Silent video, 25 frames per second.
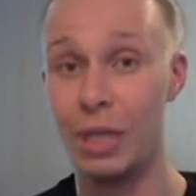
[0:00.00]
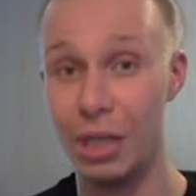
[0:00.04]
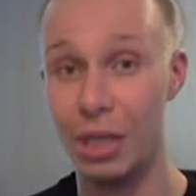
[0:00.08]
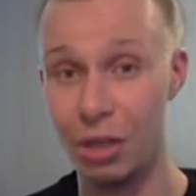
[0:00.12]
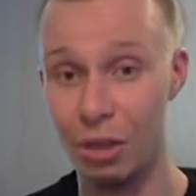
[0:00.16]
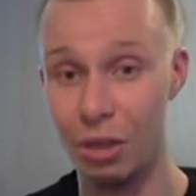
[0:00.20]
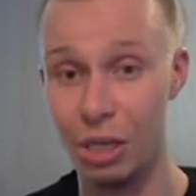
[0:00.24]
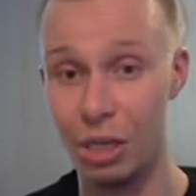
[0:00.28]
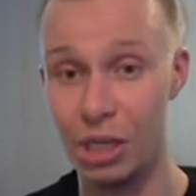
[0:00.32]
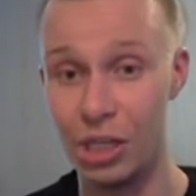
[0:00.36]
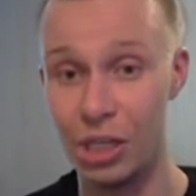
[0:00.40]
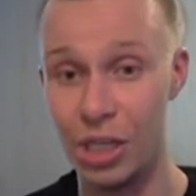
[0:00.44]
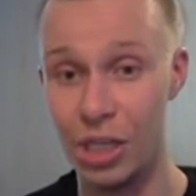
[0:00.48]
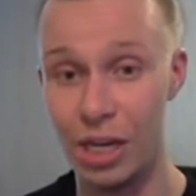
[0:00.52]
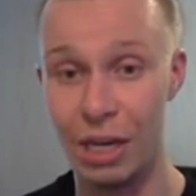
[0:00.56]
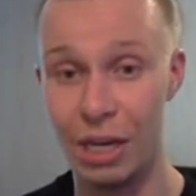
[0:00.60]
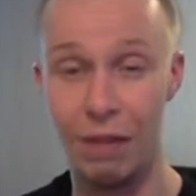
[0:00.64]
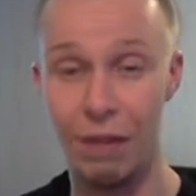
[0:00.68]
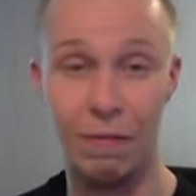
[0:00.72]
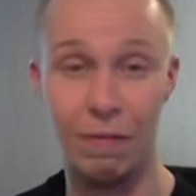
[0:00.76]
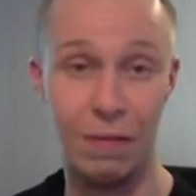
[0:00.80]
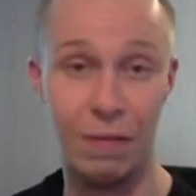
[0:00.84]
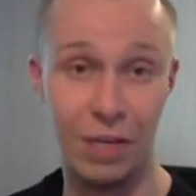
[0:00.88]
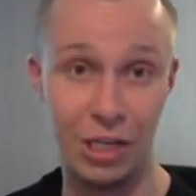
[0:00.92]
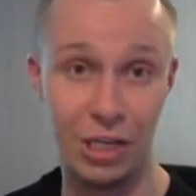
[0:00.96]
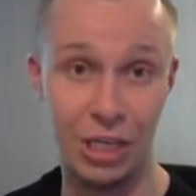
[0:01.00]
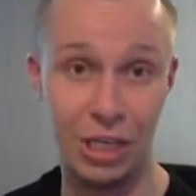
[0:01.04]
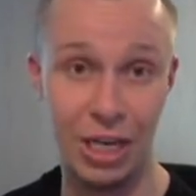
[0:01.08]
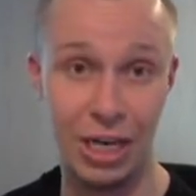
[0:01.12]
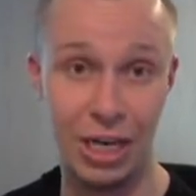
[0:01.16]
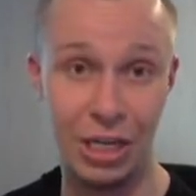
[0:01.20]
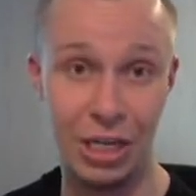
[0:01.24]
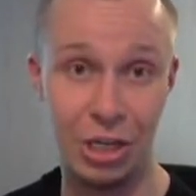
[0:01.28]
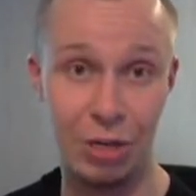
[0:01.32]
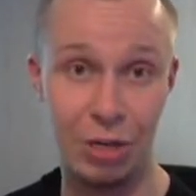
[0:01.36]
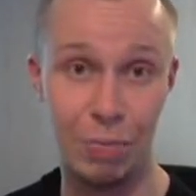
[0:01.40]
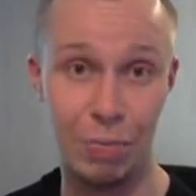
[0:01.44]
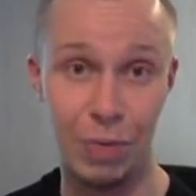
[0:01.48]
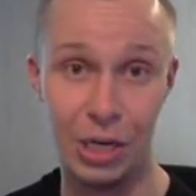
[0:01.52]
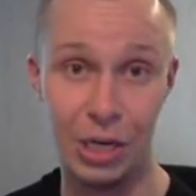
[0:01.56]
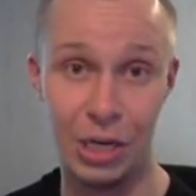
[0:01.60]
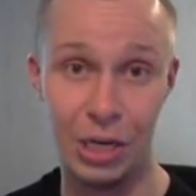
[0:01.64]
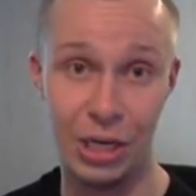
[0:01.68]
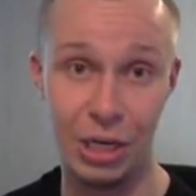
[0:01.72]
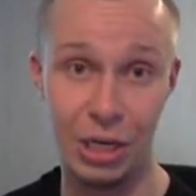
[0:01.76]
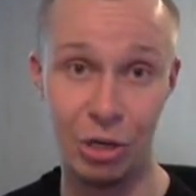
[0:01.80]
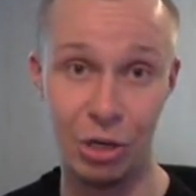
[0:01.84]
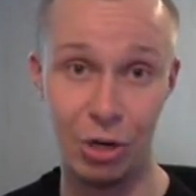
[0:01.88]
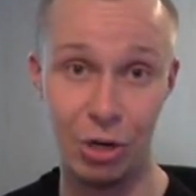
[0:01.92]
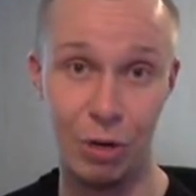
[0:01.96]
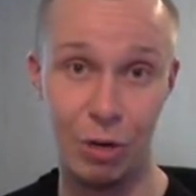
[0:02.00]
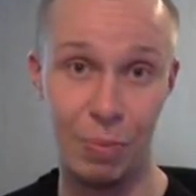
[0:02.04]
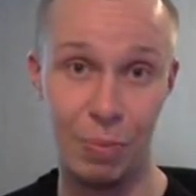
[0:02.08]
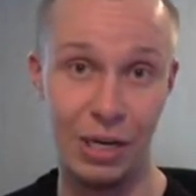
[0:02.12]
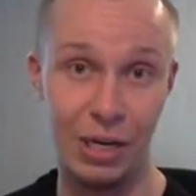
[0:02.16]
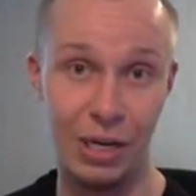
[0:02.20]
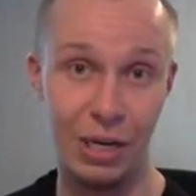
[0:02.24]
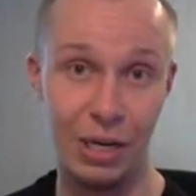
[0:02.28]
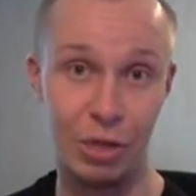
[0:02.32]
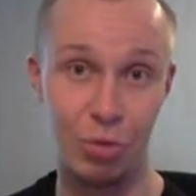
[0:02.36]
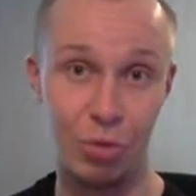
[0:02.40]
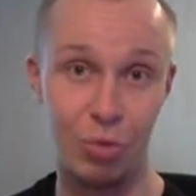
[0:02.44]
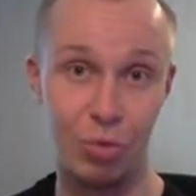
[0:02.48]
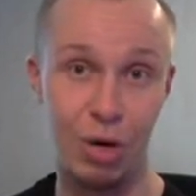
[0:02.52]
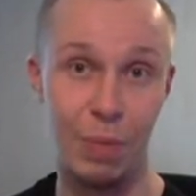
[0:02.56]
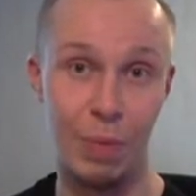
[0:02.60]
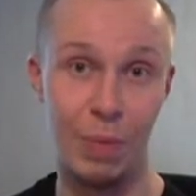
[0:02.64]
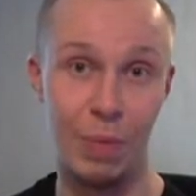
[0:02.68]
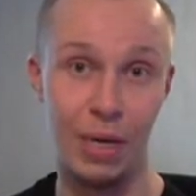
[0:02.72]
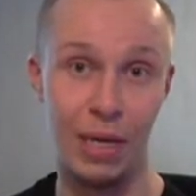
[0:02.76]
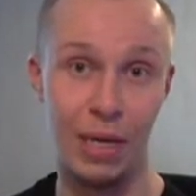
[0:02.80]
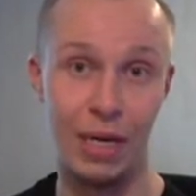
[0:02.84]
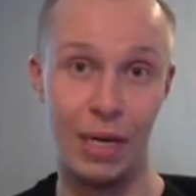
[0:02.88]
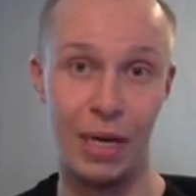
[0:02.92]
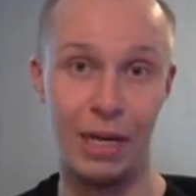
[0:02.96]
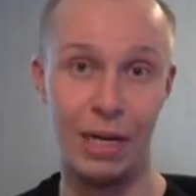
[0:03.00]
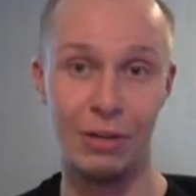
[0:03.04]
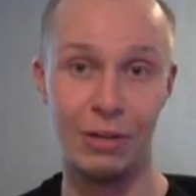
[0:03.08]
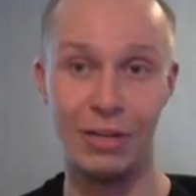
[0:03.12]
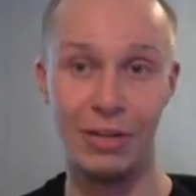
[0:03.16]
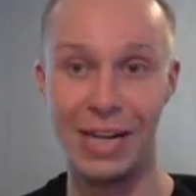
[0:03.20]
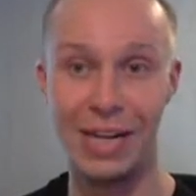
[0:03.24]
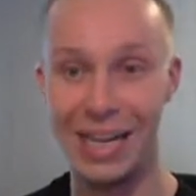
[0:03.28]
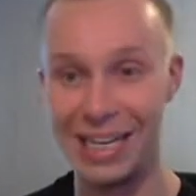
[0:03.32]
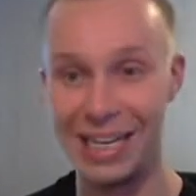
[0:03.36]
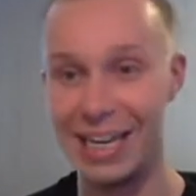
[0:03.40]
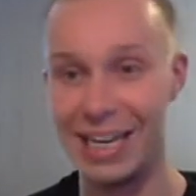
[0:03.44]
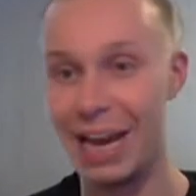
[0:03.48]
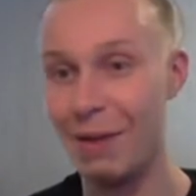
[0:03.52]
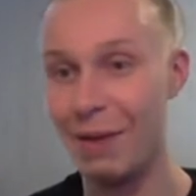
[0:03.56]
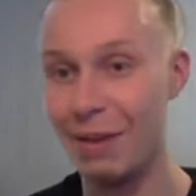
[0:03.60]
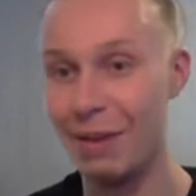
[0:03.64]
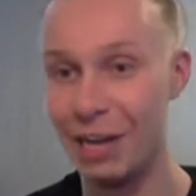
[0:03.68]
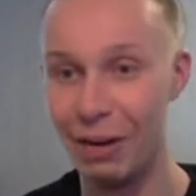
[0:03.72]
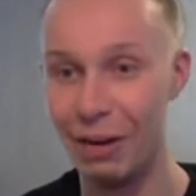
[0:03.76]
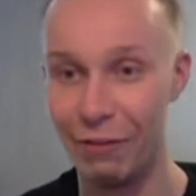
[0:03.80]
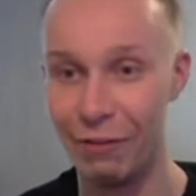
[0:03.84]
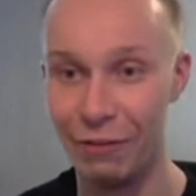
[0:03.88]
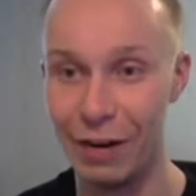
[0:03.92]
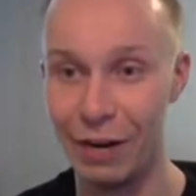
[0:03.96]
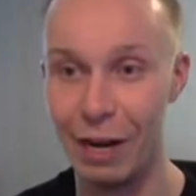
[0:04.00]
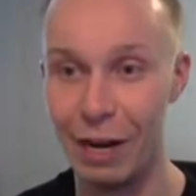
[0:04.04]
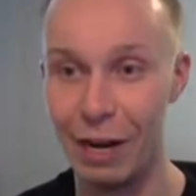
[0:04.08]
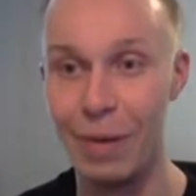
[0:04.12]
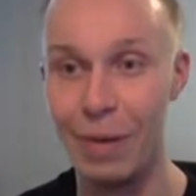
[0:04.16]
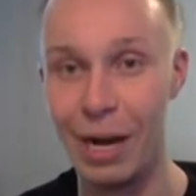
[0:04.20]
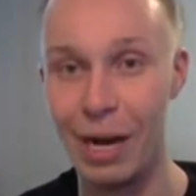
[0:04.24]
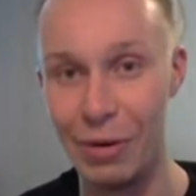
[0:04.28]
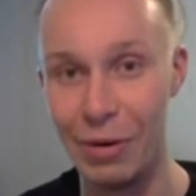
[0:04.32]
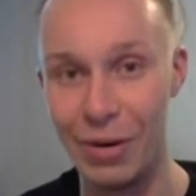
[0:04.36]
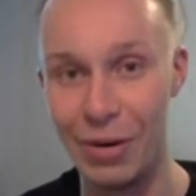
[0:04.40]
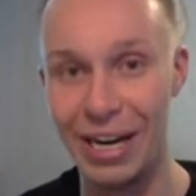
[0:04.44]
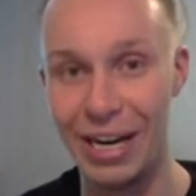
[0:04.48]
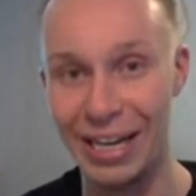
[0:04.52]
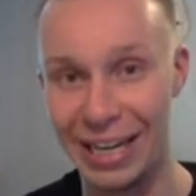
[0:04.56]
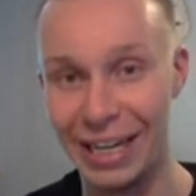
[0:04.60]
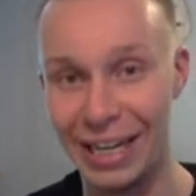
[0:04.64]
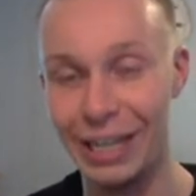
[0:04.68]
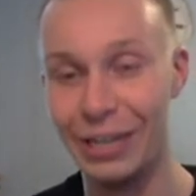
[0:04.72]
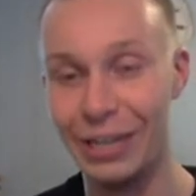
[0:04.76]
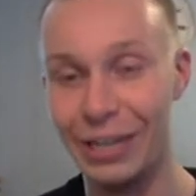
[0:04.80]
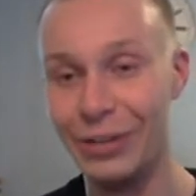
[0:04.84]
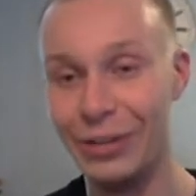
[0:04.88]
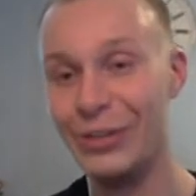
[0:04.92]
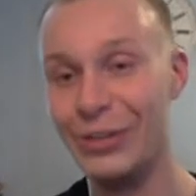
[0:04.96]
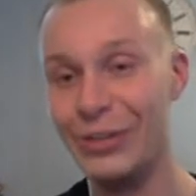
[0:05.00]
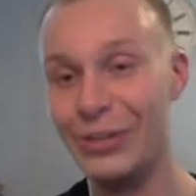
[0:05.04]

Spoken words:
this thing if he stays in, but he's gonna be swapping it out. God damn it, Infernape, I wanna kill you